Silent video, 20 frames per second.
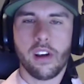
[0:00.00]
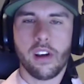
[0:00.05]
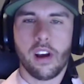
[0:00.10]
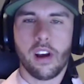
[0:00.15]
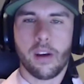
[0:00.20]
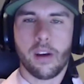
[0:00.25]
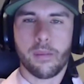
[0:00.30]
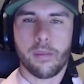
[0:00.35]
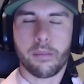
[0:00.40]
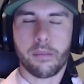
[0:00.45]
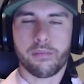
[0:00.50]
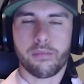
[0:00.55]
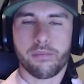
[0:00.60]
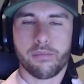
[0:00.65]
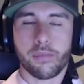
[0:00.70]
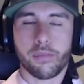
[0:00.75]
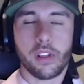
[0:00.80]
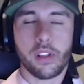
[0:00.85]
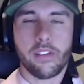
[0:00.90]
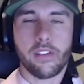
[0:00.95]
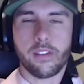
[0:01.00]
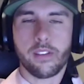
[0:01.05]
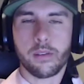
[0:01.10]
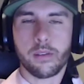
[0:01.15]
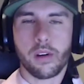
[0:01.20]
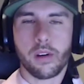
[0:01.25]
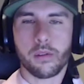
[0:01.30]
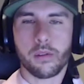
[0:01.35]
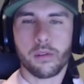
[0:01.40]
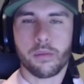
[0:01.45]
um, I believe
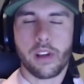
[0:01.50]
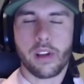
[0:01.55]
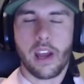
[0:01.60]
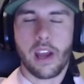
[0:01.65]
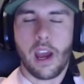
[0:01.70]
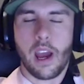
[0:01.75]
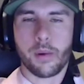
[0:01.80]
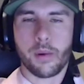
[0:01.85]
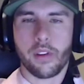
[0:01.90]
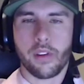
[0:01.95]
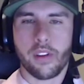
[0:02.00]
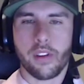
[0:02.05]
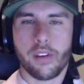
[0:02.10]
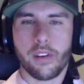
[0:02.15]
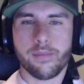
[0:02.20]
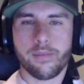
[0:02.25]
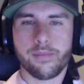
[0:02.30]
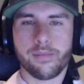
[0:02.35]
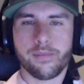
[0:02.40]
everybody was pretty happy with it.